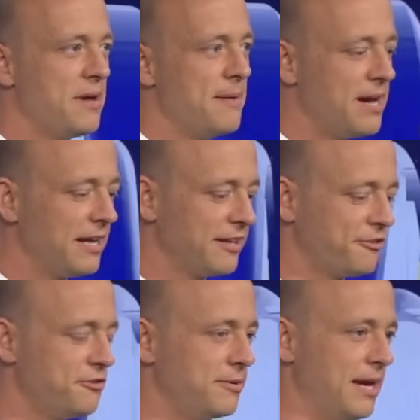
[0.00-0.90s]
Bama
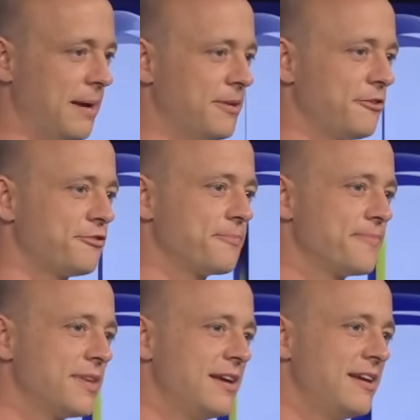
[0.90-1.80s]
LSU game. There's
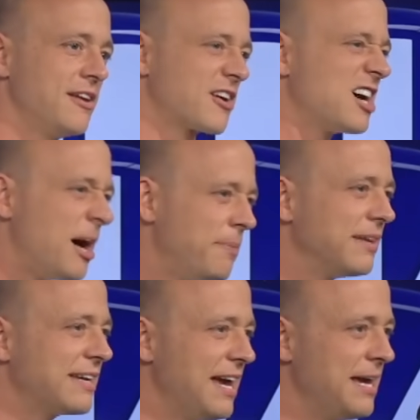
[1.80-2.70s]
there are a couple
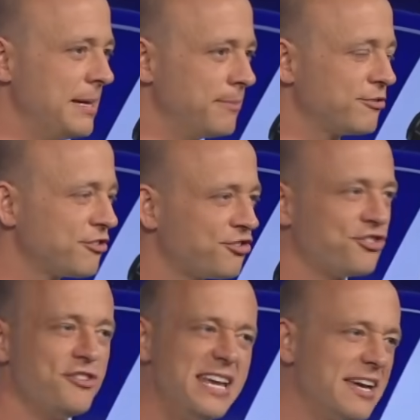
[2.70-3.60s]
of games
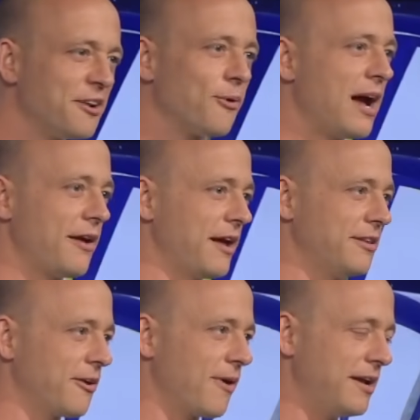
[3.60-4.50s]
sneaking around out
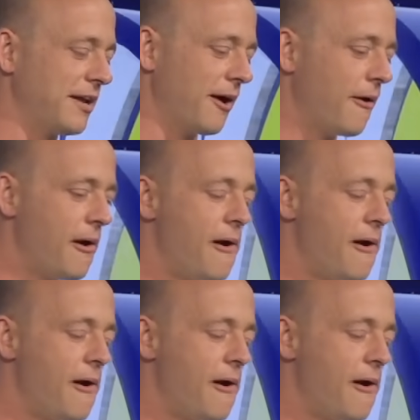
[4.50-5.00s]
there right now.